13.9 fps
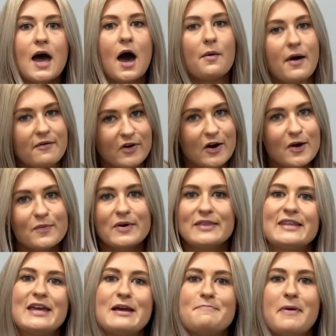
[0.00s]
However, when
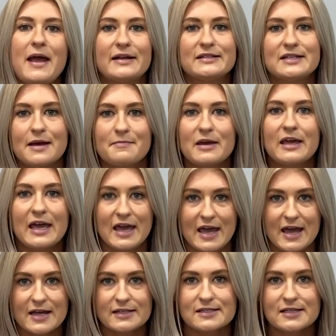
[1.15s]
the pandemic
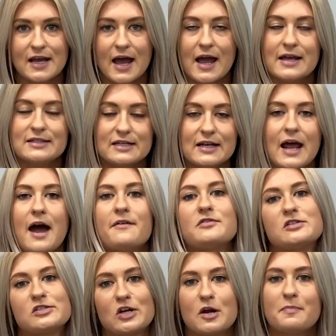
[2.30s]
hit, I did have to
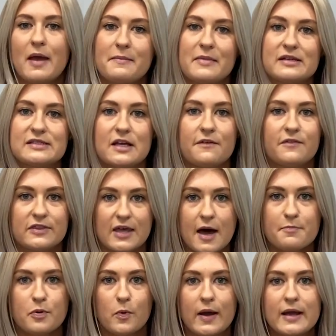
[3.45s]
start paying myself at
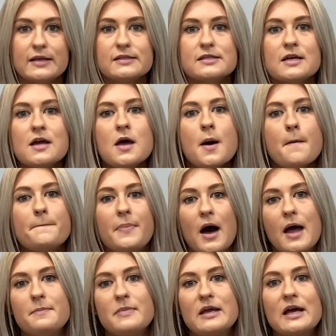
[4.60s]
that point,
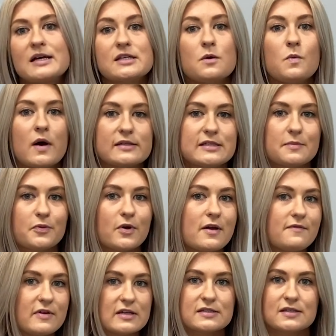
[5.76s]
but because I wasn't
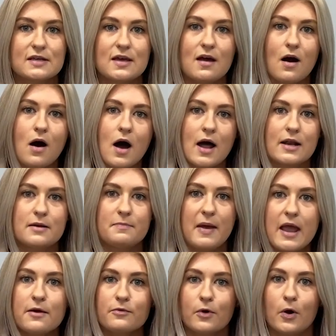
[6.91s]
previously on
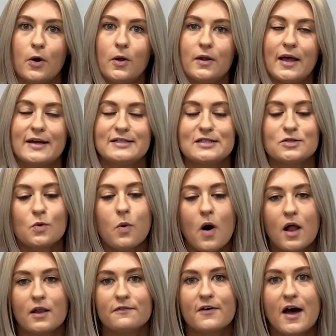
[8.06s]
payroll, I didn't
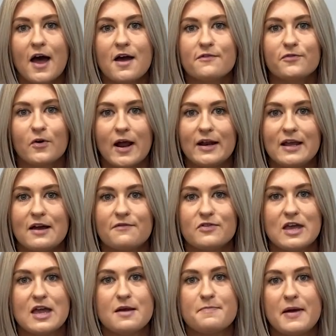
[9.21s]
qualify for any of
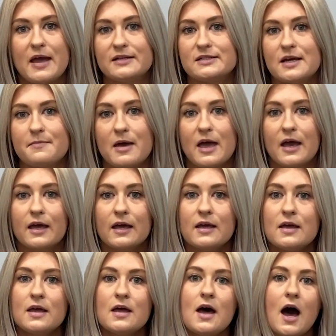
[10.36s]
the pandemic
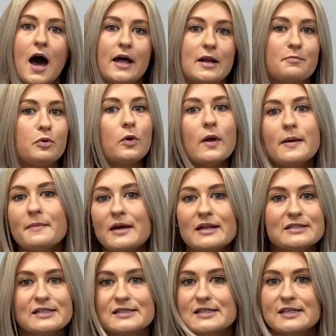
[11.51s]

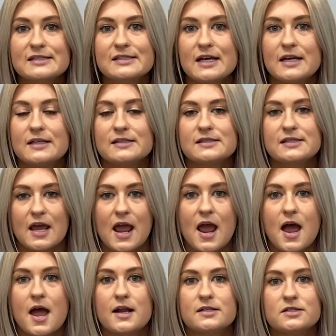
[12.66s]
unemployment assistance,
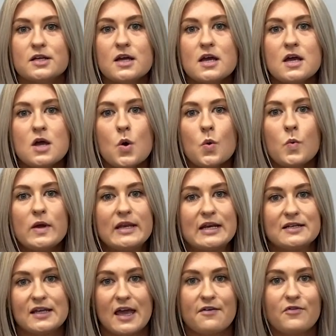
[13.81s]
and we
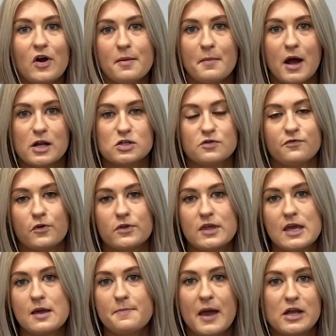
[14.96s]
didn't get very much for
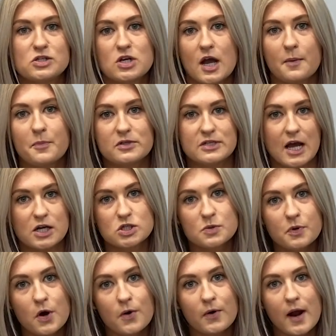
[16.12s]
the Paycheck
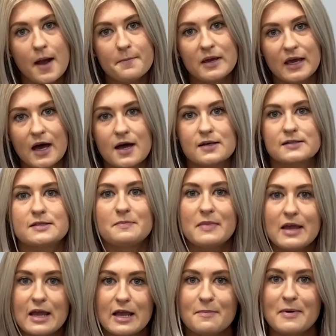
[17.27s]
Protection Program because
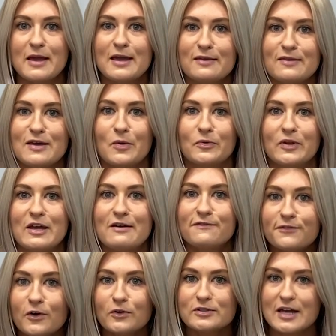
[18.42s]
me being the only
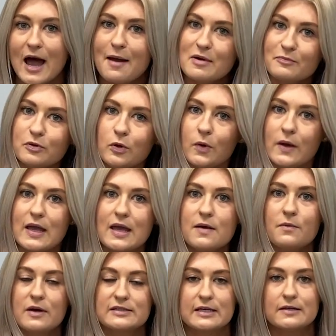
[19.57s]
full-time employee
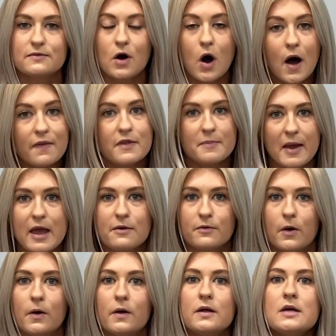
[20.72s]
wasn't on the
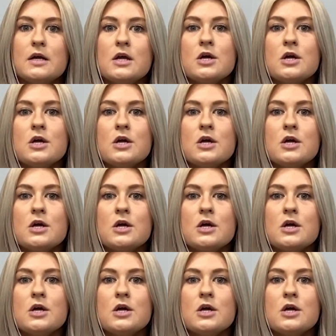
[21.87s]
payroll.